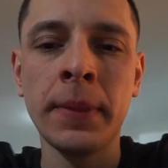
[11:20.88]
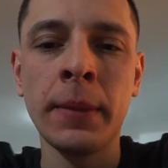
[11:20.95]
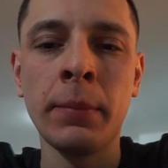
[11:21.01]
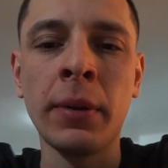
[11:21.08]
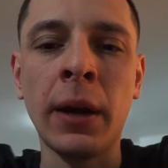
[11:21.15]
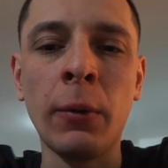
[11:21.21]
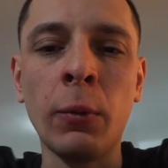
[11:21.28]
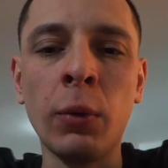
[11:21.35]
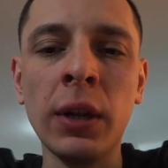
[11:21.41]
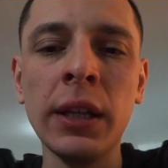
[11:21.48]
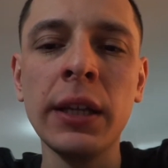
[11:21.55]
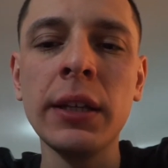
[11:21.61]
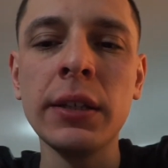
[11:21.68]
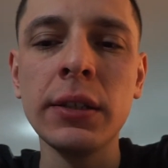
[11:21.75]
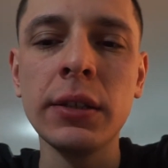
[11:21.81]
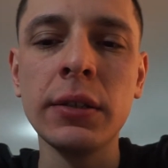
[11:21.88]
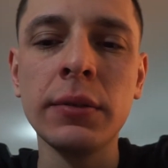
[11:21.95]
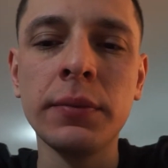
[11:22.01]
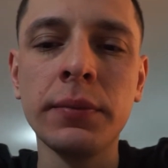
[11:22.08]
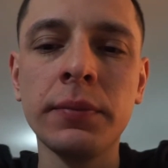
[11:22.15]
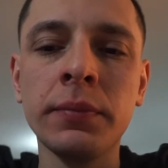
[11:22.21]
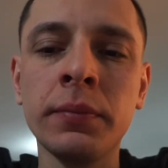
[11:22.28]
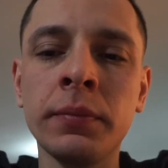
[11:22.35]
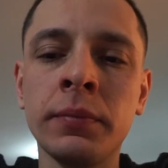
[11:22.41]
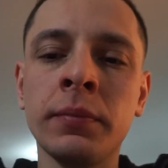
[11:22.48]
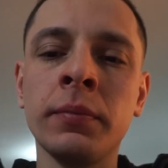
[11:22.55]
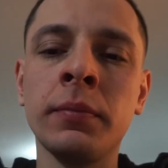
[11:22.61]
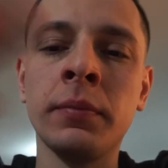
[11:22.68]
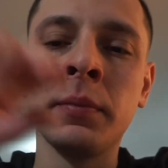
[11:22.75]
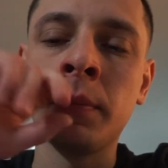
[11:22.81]
but I really
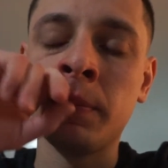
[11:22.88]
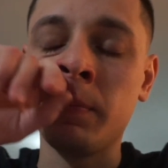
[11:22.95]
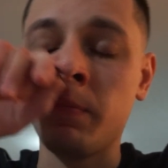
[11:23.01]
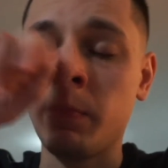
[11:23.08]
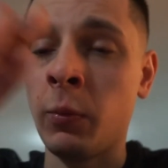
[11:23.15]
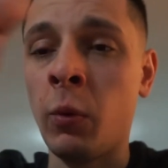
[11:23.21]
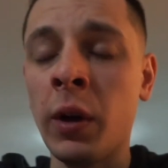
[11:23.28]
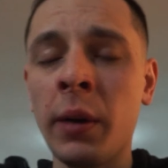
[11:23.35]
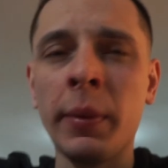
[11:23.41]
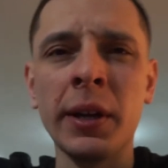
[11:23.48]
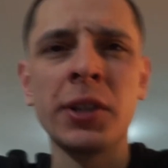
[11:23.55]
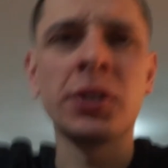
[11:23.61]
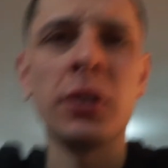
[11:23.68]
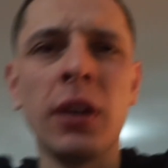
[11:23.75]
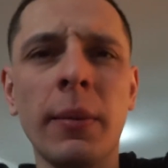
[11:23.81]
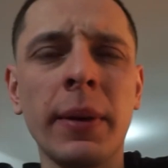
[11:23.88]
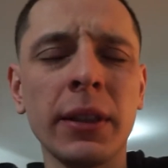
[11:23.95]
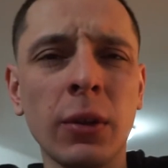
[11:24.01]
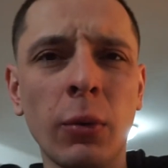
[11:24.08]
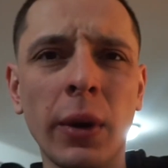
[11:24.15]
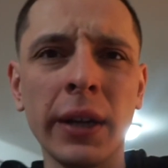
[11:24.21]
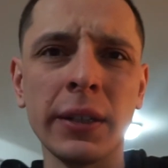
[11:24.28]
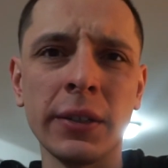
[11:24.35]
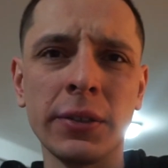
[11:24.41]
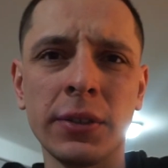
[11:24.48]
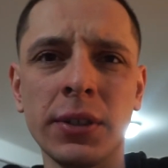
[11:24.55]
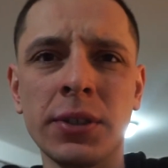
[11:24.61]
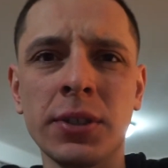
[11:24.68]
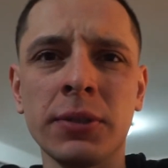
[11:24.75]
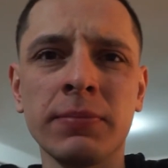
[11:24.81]
want to make sure I make the right
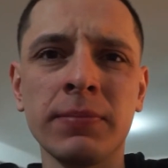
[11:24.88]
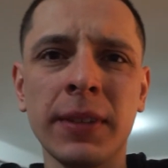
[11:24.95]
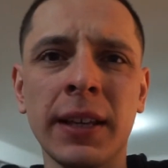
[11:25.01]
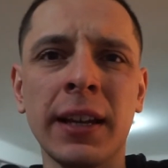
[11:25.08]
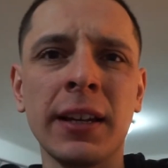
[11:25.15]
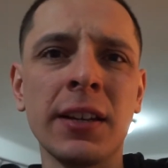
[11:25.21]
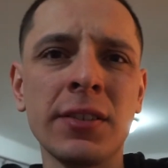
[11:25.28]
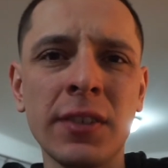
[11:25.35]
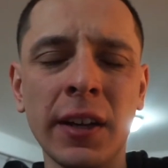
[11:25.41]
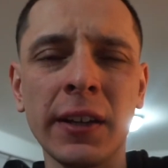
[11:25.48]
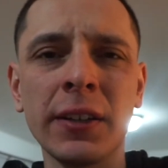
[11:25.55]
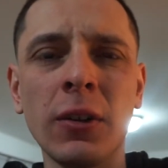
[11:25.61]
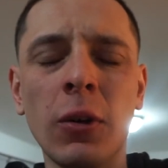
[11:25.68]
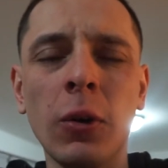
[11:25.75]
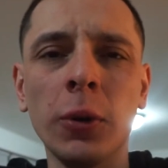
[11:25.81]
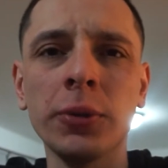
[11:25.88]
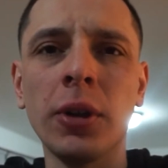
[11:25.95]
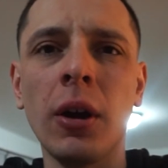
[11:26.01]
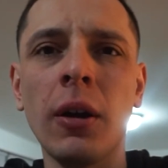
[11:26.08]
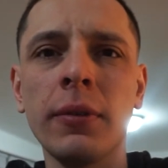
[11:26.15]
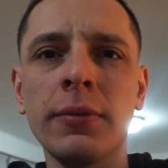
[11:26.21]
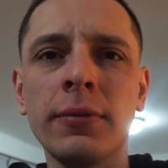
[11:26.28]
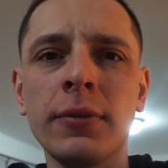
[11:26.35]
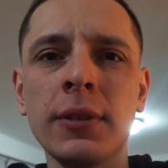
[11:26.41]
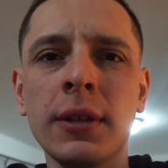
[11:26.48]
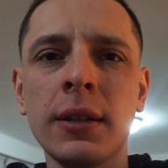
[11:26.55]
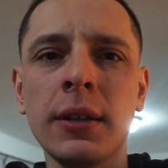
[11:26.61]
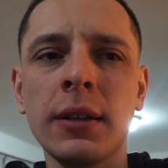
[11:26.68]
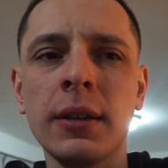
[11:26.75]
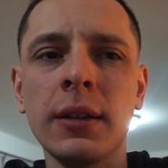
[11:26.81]
decision, and I decided to hold off.
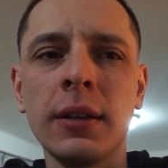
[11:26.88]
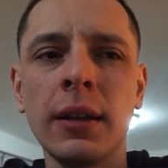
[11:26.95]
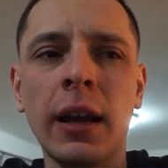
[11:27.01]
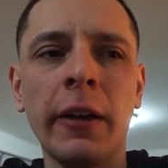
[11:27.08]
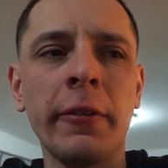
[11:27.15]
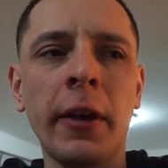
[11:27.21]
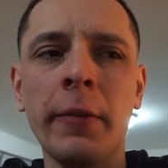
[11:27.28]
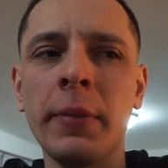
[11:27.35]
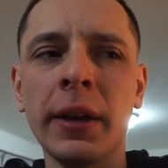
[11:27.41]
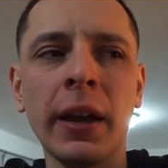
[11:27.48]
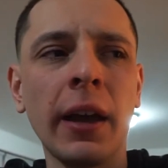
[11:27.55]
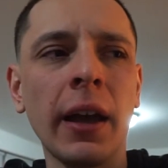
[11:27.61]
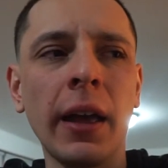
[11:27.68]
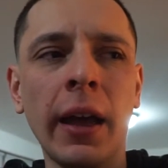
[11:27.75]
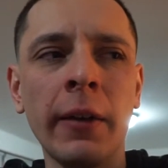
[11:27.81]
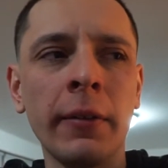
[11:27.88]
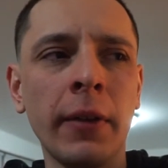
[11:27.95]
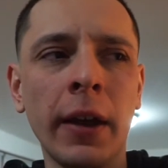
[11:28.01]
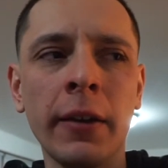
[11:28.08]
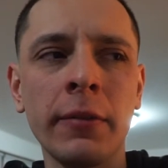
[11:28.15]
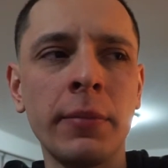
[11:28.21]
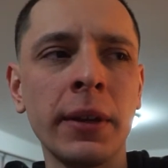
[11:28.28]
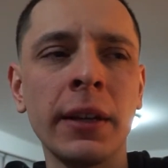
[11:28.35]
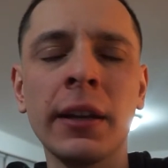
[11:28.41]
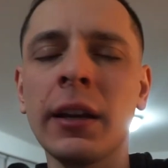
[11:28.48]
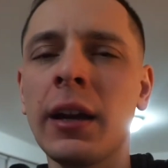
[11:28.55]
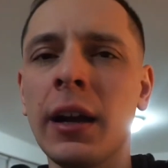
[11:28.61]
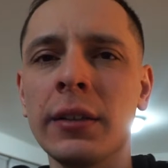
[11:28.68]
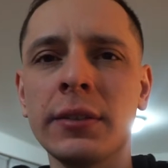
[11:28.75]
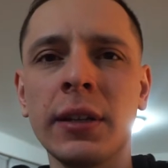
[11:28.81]
I have been in
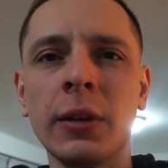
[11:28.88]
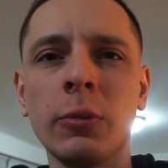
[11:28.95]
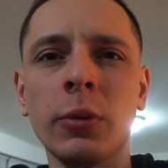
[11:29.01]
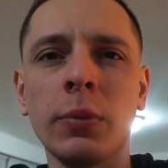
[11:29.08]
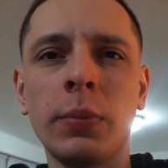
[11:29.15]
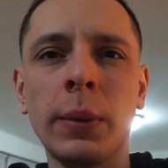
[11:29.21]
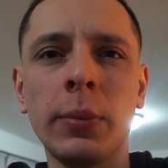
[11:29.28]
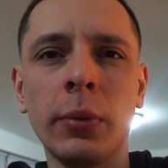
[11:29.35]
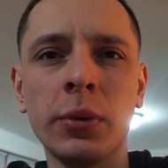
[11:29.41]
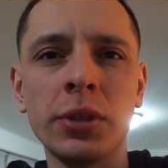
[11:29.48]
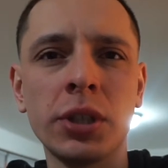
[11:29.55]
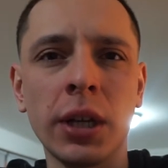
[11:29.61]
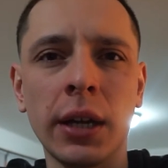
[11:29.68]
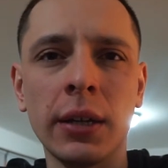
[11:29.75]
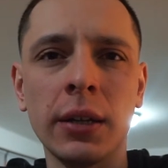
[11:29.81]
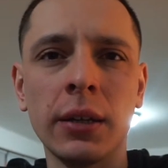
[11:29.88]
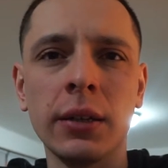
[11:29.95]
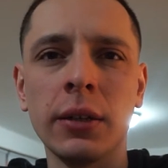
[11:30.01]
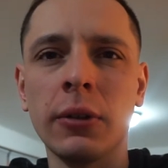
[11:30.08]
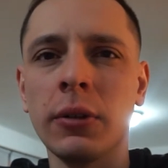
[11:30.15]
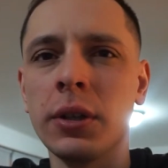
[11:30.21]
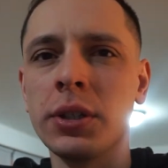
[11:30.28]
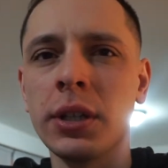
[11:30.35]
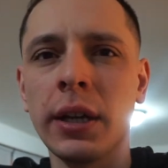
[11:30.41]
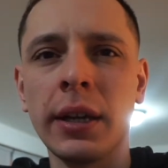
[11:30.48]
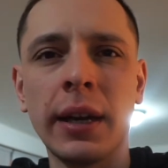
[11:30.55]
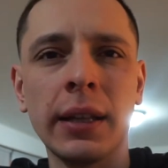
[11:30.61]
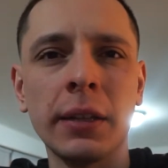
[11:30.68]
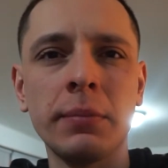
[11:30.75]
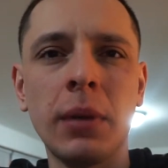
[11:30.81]
contact with people in China, the China
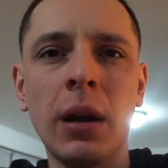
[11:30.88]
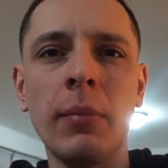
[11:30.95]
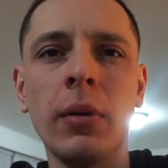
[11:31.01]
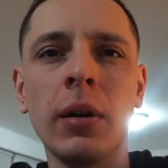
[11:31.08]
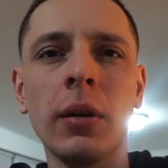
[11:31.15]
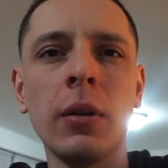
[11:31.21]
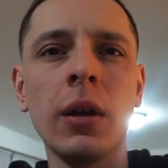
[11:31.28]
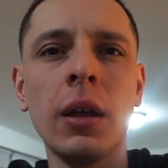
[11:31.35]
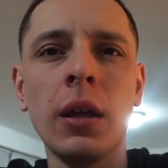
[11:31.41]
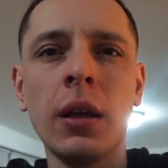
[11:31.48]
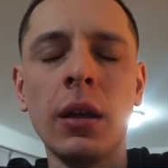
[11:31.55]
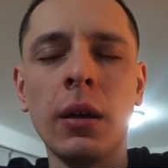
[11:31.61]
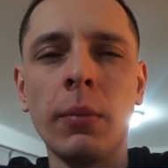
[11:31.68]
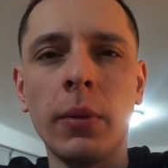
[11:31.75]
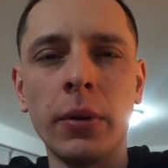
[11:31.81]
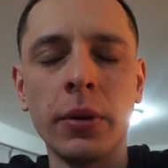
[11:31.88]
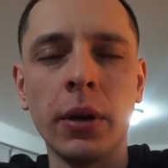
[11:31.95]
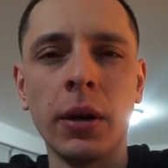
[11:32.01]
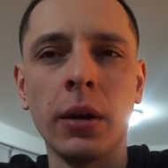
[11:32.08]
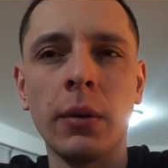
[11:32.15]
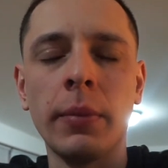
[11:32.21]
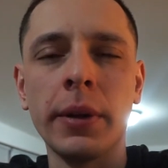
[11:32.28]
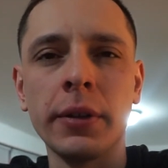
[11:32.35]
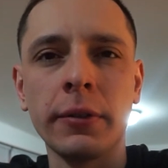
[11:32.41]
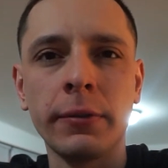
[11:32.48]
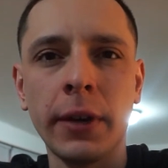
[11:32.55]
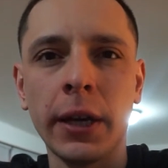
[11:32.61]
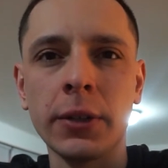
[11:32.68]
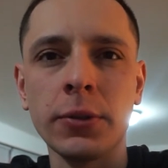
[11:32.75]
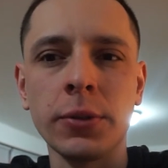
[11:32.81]
Alibaba
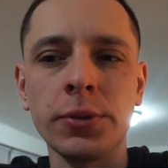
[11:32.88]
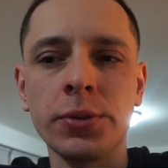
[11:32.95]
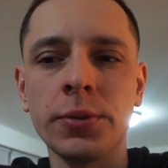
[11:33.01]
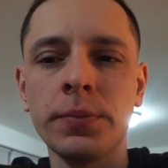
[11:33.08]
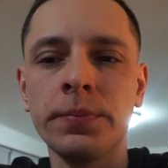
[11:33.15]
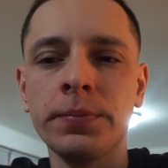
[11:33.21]
manufacturers,